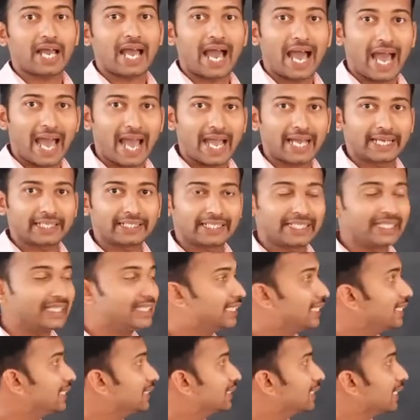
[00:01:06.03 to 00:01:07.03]
and it
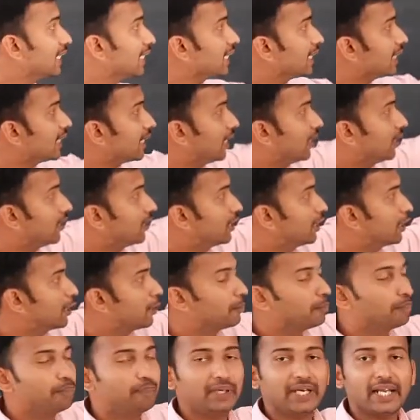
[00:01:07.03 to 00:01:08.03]
is in
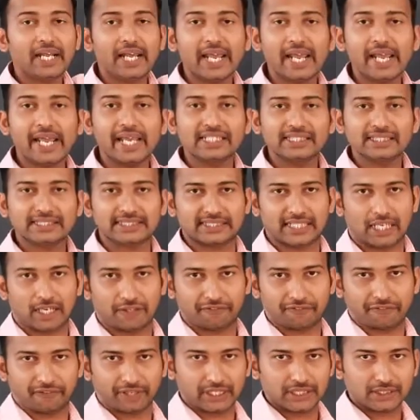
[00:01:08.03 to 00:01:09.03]
the plane
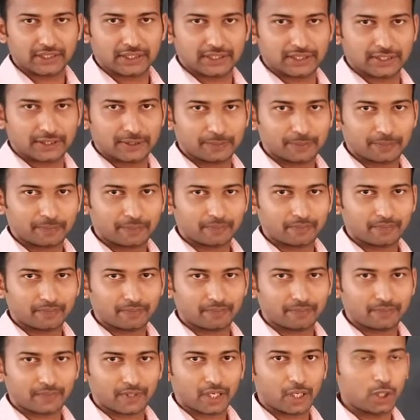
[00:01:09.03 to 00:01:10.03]
surface.
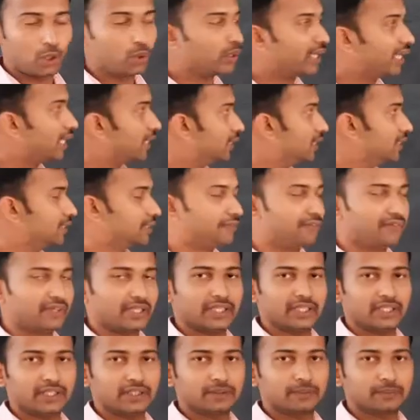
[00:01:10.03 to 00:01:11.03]
Look at this
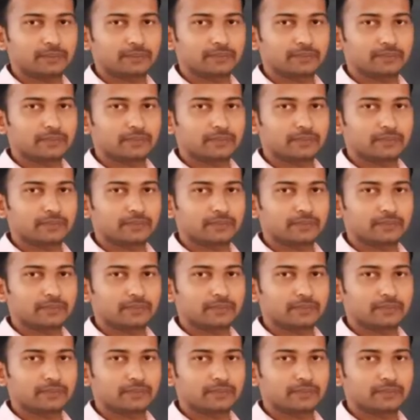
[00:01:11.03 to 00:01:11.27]
figure.